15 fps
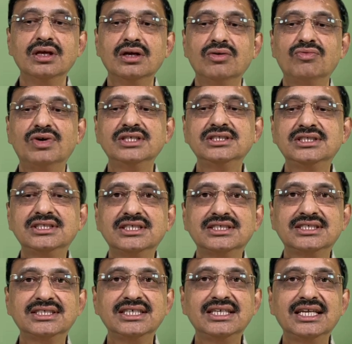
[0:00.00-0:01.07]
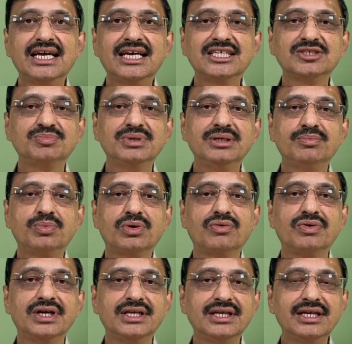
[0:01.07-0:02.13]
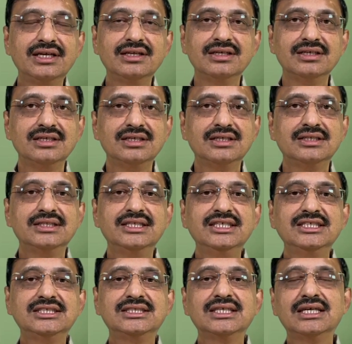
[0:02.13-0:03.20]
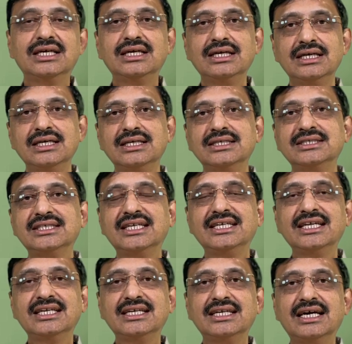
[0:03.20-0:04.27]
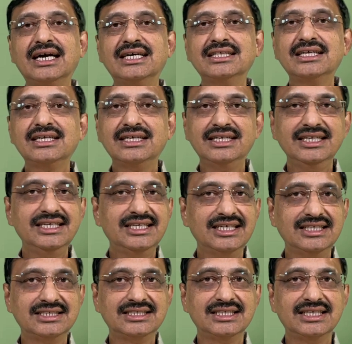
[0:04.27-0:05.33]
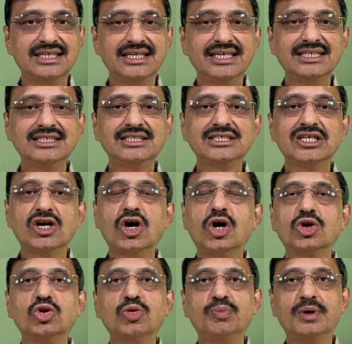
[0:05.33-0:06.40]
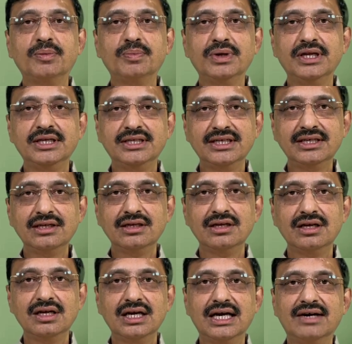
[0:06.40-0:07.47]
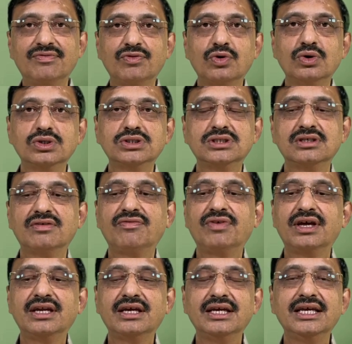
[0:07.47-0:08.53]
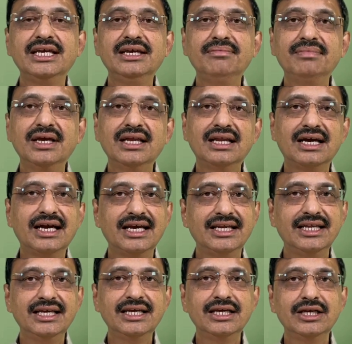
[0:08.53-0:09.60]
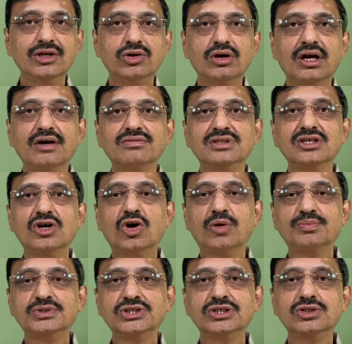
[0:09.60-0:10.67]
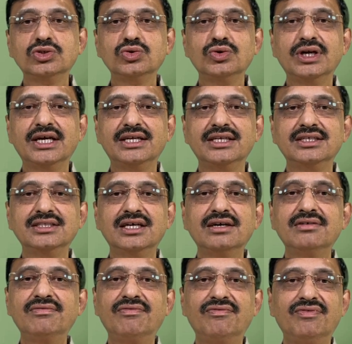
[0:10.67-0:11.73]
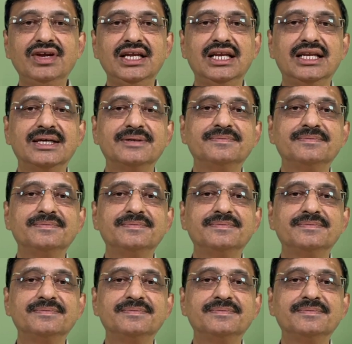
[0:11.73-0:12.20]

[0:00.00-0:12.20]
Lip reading: Once the SIN has been provided, these certain other details gets auto populated. Of course, for an email ID, you have the option to edit the field.